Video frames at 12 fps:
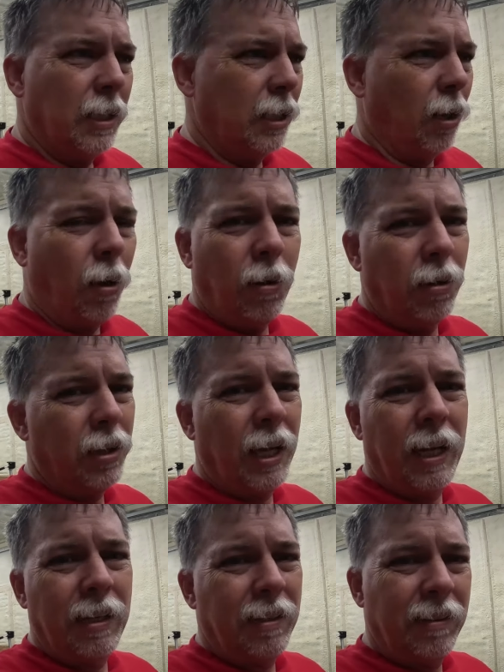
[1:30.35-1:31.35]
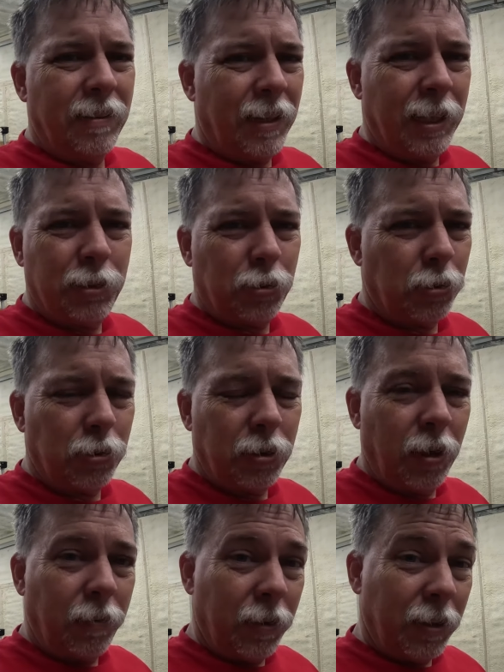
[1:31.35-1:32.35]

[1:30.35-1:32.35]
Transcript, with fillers: and all of that extra stuff